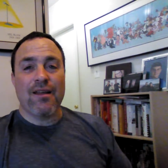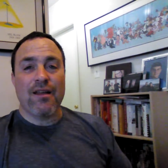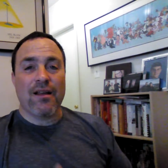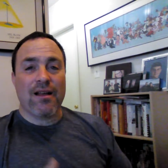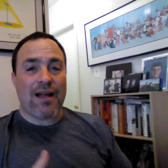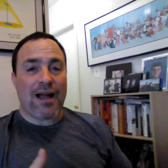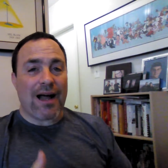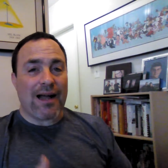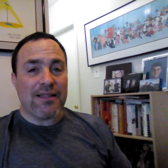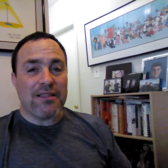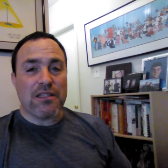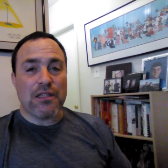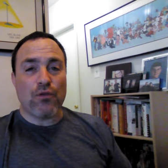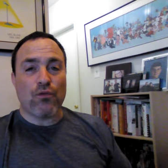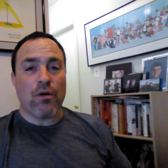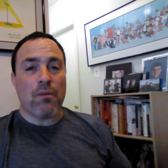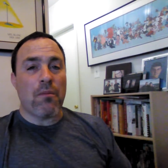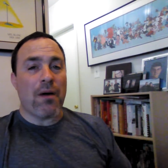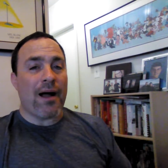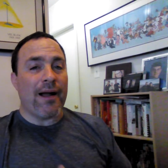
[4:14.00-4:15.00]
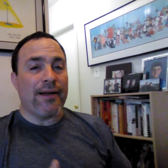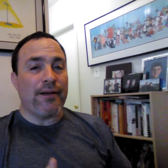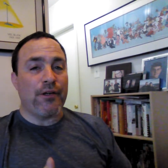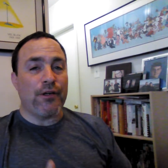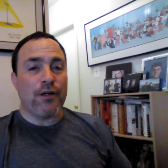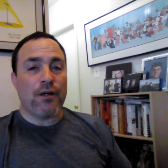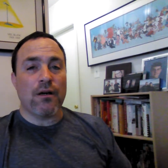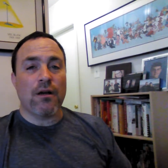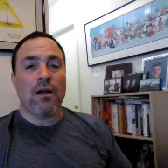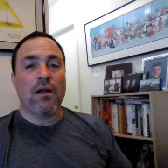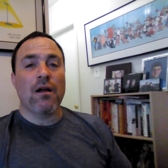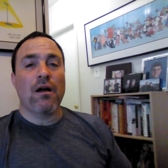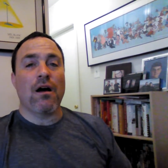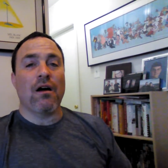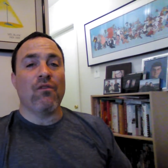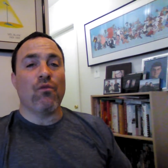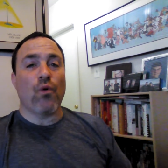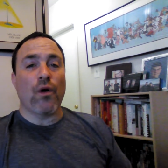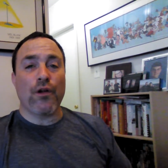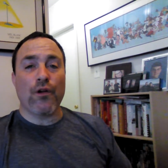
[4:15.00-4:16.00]
Constant reminder
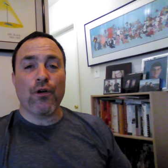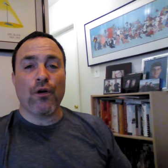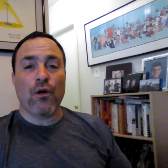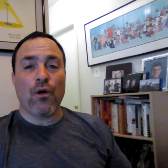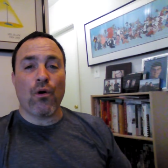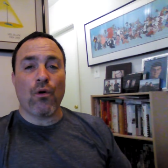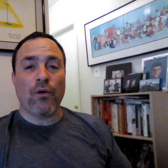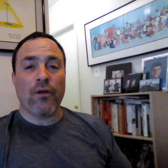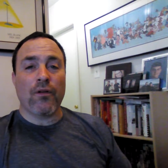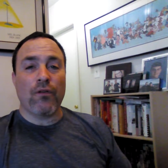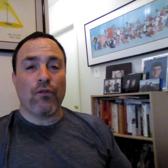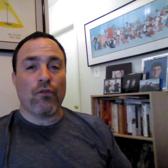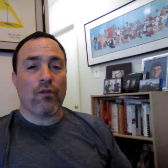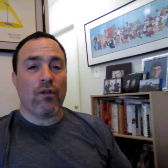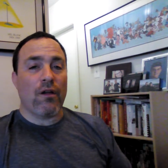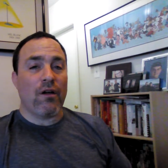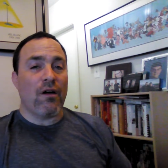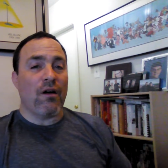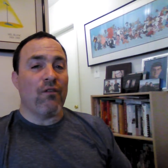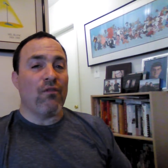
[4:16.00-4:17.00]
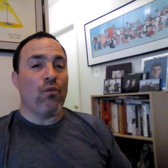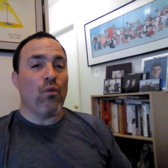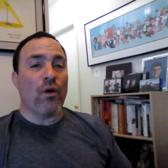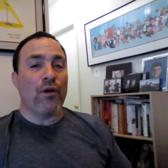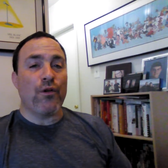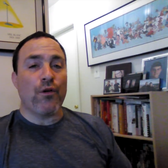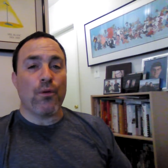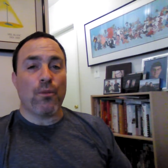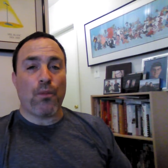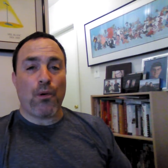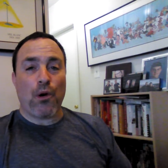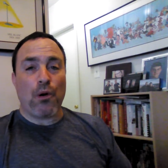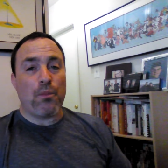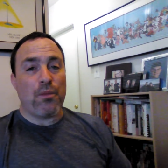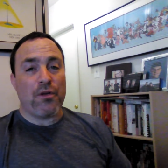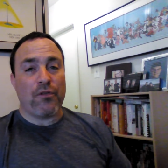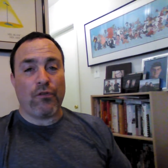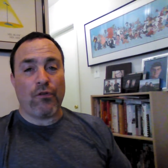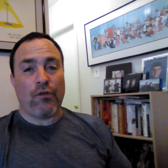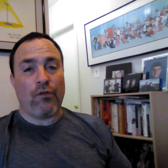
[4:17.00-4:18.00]
of what your goal is, of what your
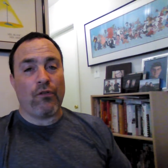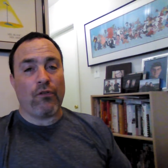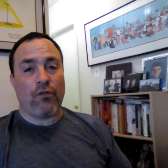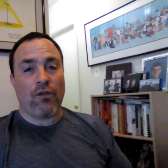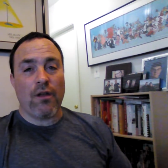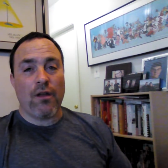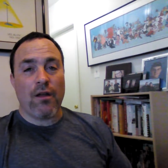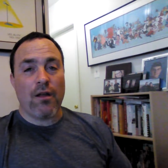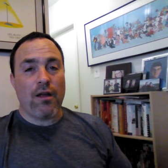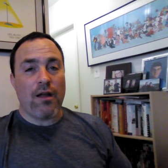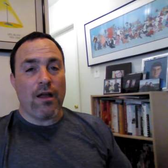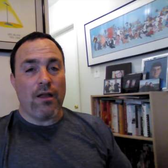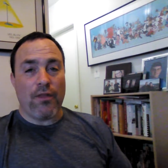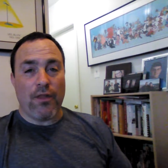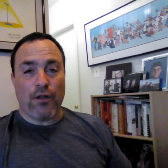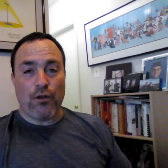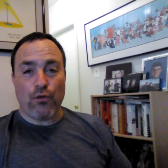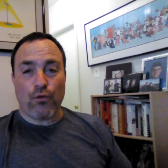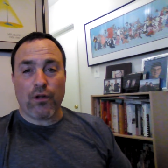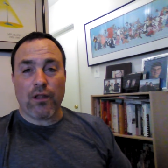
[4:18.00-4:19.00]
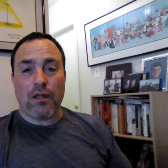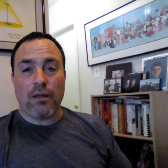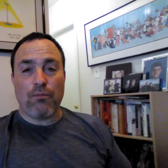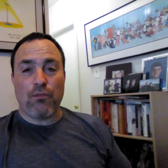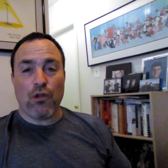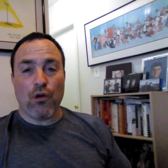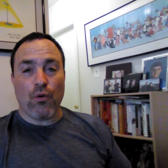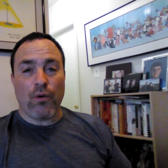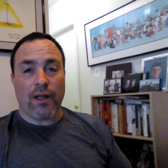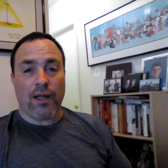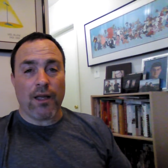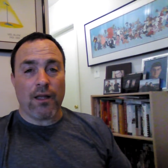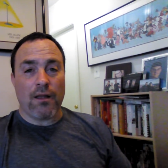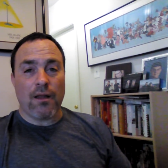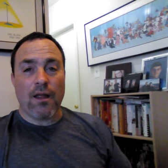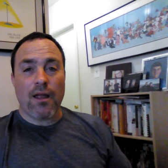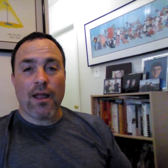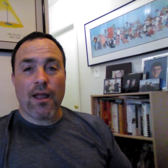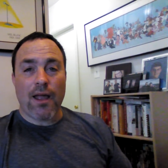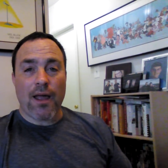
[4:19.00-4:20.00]
purpose is, and then you'll keep doing it.
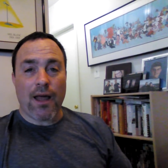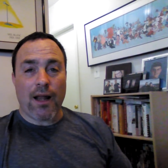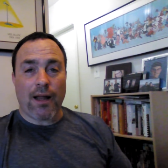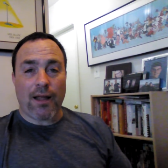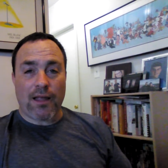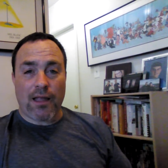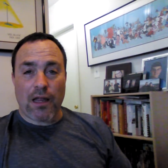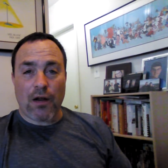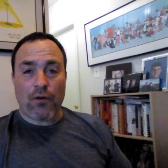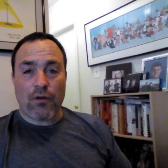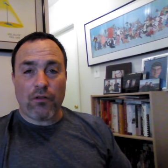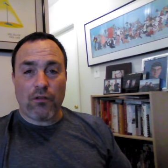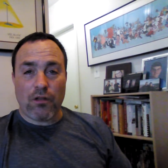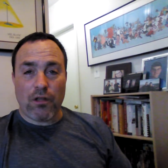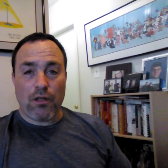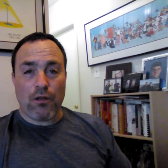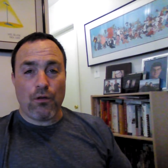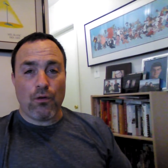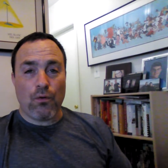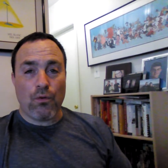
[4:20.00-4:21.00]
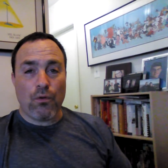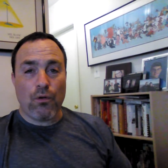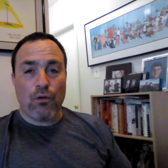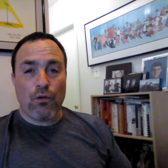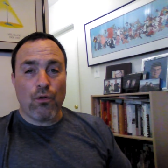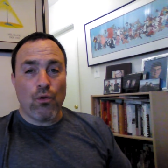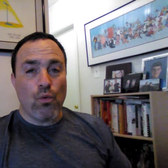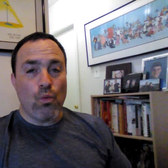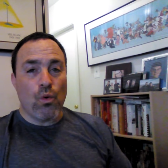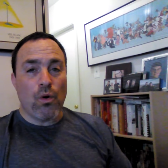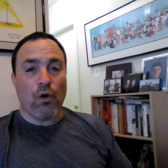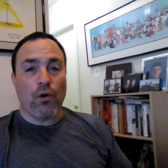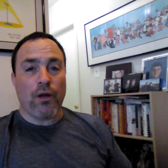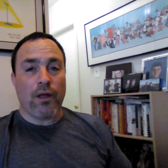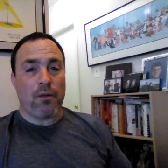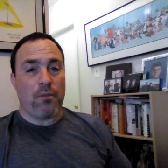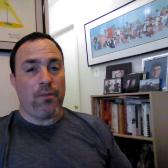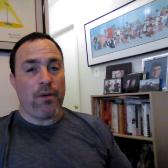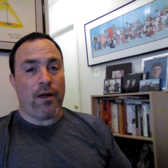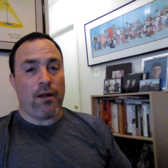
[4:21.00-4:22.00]
And I guarantee you, you will
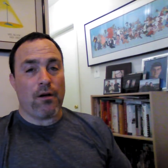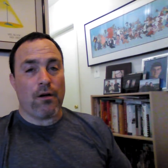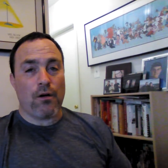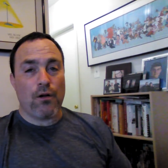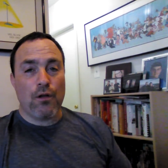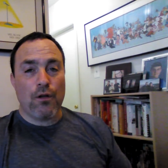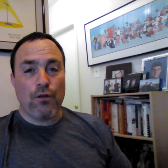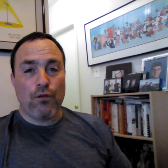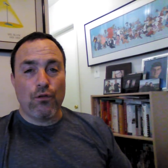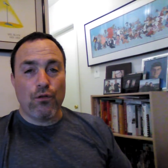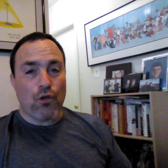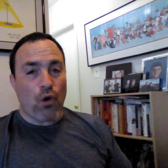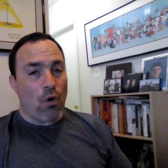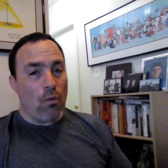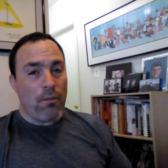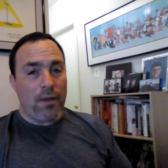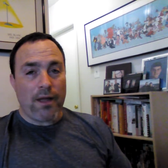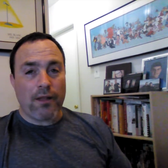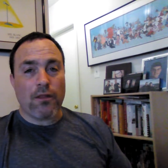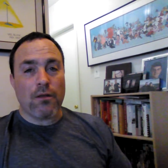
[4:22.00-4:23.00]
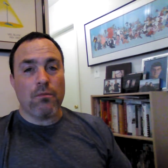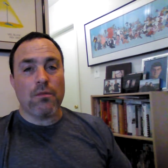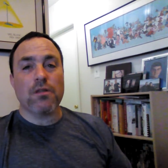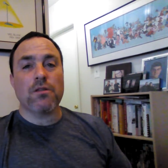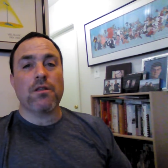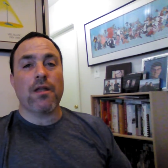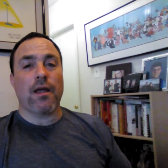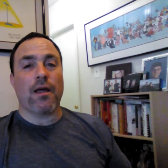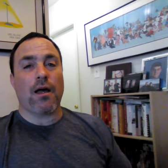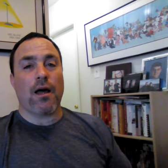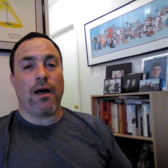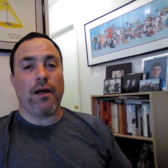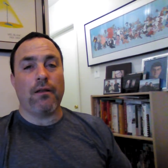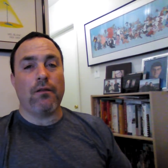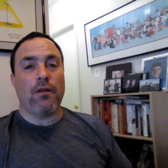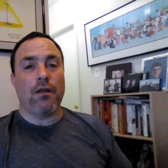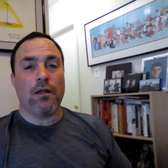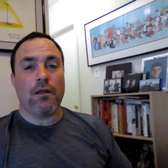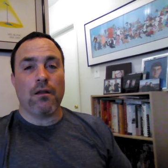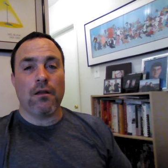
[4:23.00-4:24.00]
get better. Don't make the mistake I
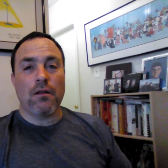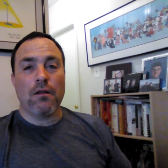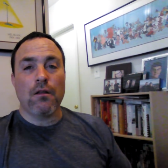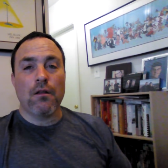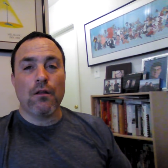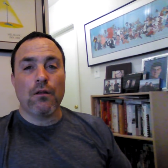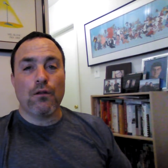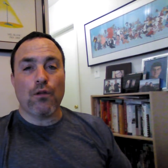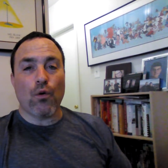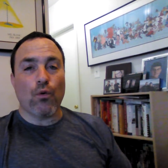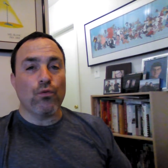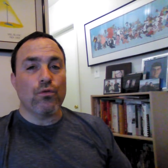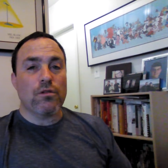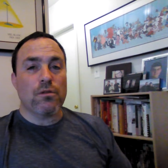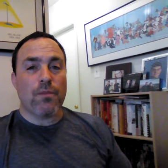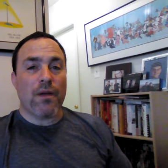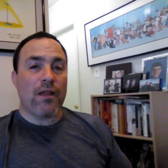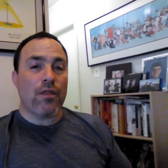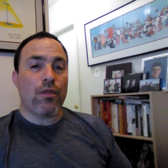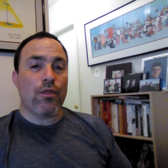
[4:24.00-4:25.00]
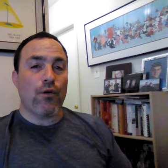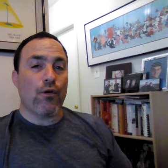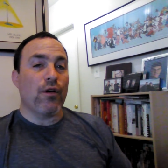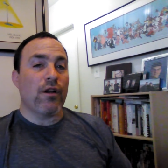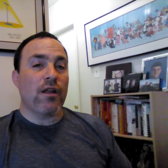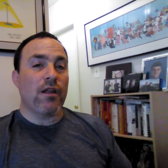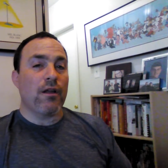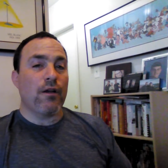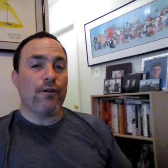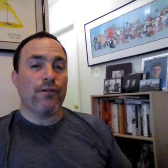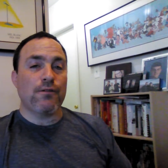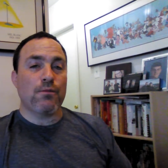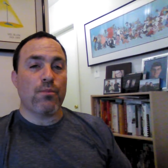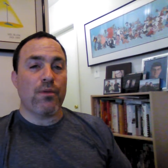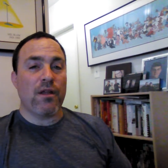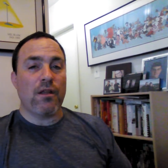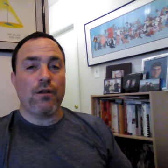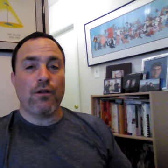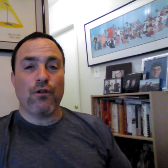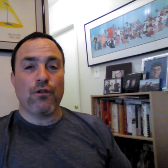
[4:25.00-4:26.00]
did. Don't spend 30 years
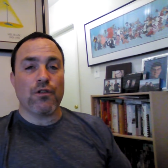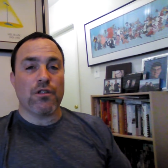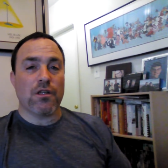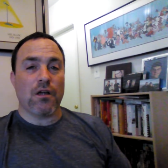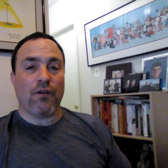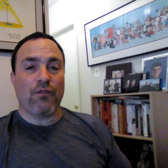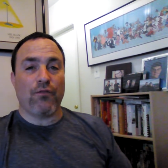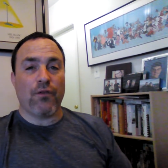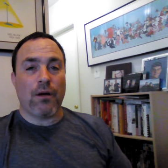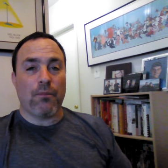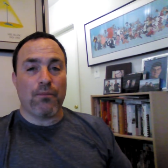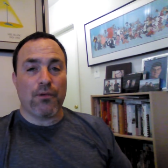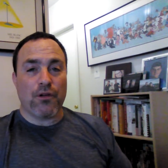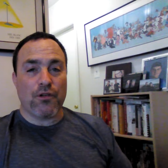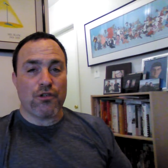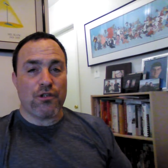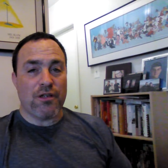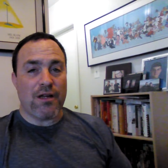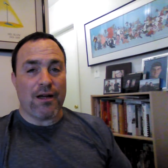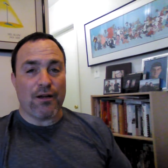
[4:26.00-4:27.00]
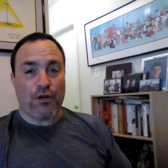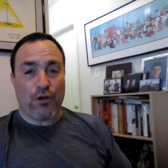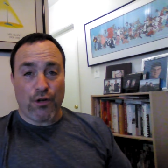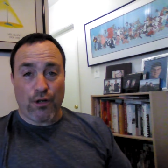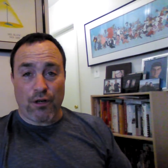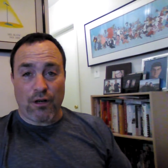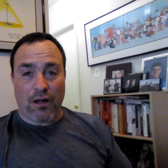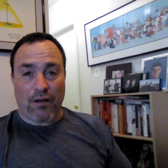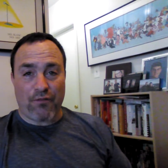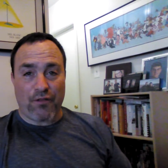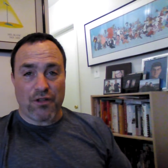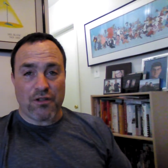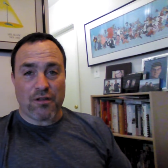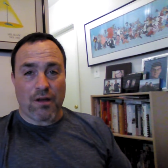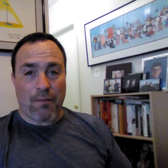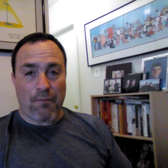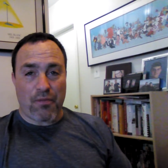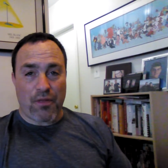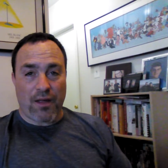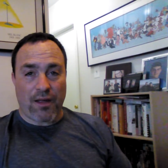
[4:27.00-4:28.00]
beating yourself up because you're not good enough at
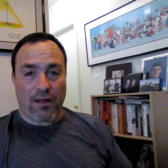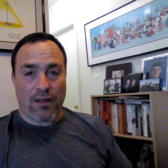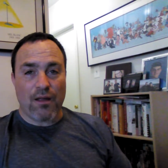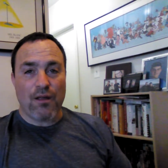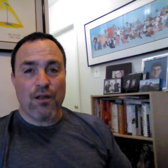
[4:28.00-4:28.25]
something.